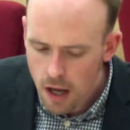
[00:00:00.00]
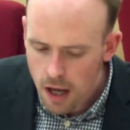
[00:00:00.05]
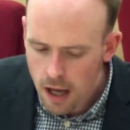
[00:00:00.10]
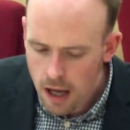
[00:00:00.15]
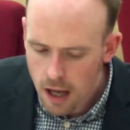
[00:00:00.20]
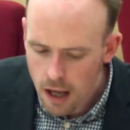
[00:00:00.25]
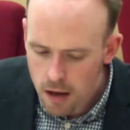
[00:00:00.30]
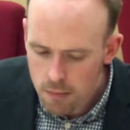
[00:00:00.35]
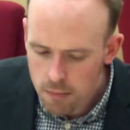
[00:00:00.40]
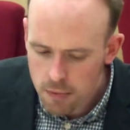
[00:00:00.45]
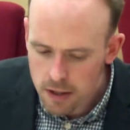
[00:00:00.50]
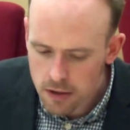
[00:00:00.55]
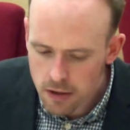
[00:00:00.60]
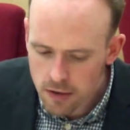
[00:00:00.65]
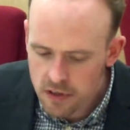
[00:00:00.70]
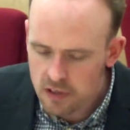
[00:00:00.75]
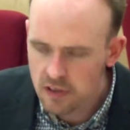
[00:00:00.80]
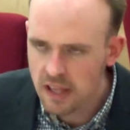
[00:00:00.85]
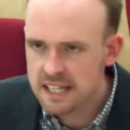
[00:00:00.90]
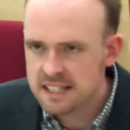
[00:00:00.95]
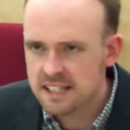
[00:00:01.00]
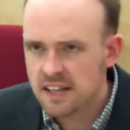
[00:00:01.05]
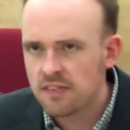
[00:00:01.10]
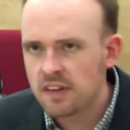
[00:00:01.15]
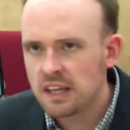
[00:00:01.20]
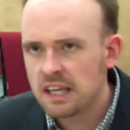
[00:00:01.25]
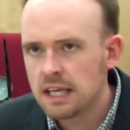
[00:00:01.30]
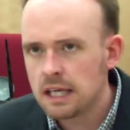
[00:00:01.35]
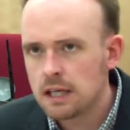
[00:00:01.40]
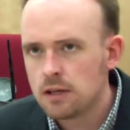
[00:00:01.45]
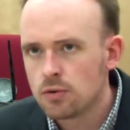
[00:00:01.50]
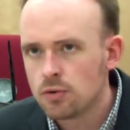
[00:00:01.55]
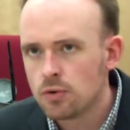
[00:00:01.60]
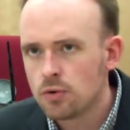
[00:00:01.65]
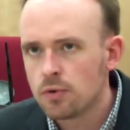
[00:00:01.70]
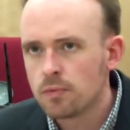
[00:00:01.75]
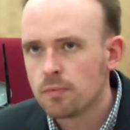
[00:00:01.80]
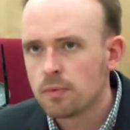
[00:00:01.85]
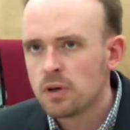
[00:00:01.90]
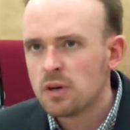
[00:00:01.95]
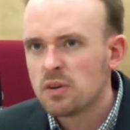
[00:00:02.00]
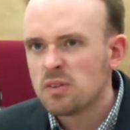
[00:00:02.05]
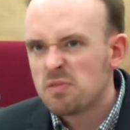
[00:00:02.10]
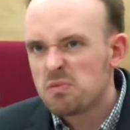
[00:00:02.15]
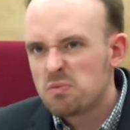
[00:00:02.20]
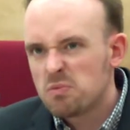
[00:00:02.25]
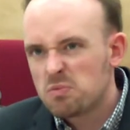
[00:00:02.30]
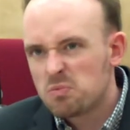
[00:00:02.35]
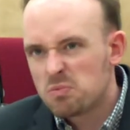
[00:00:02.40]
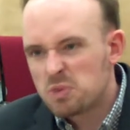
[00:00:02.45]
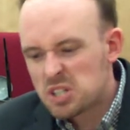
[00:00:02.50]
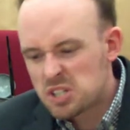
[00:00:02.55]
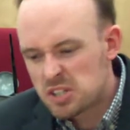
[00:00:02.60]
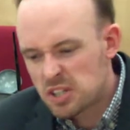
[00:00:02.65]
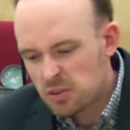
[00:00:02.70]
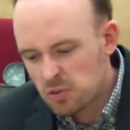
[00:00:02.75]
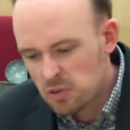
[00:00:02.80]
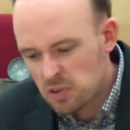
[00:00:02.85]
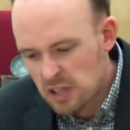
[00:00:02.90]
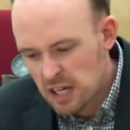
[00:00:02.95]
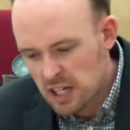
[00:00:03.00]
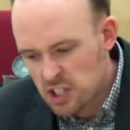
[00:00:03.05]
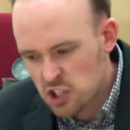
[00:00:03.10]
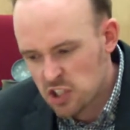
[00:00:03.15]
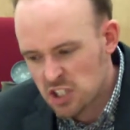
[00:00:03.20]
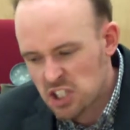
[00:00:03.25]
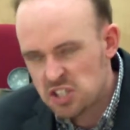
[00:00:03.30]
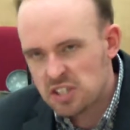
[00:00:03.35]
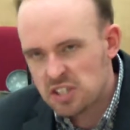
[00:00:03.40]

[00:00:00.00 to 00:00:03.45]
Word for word: Uh, but nonetheless, in the EU, we still largely